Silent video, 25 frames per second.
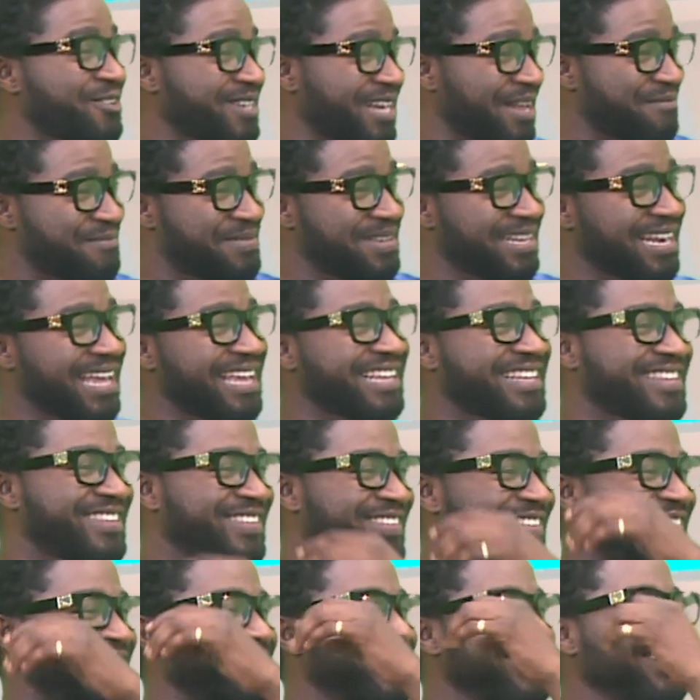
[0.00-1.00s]
I won't be
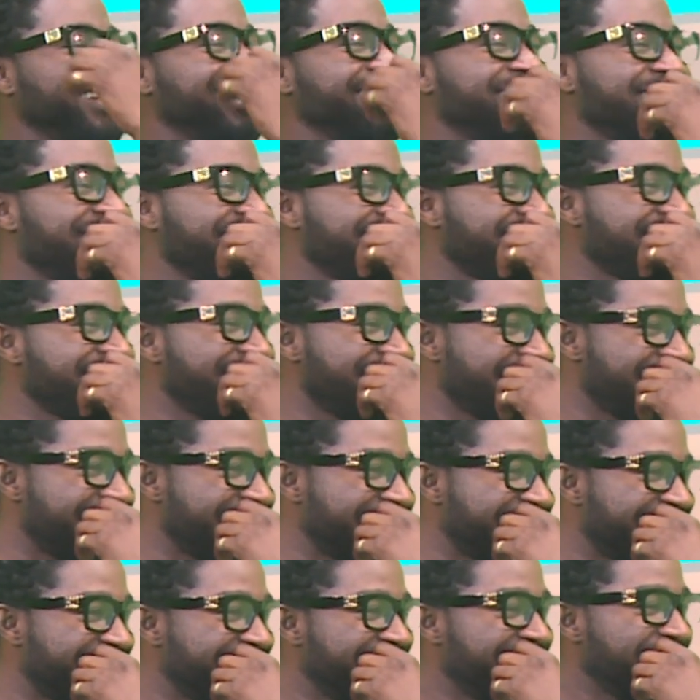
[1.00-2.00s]
like you.
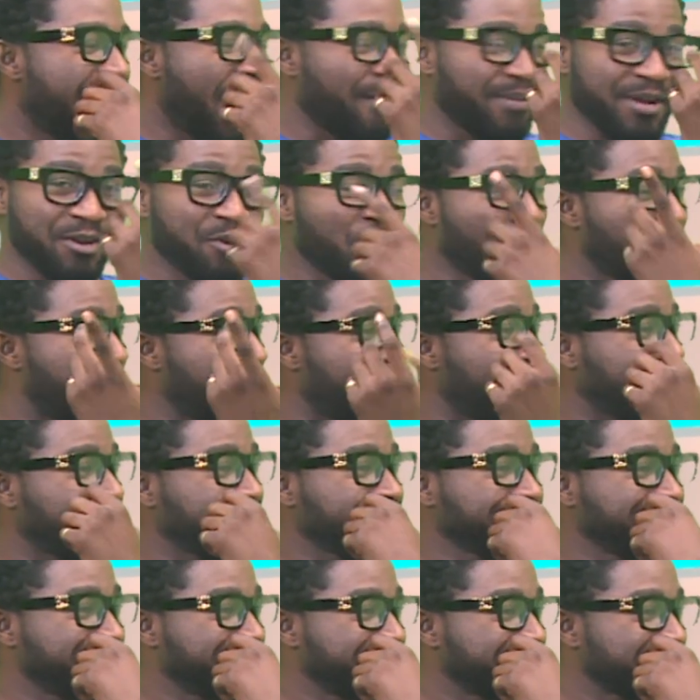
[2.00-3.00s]
Yeah. Uh, I'll be no
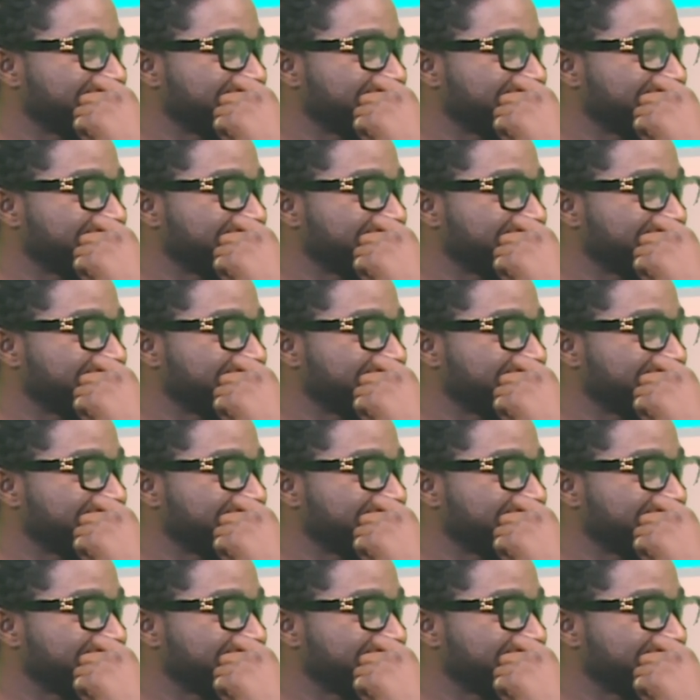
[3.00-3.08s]
bad.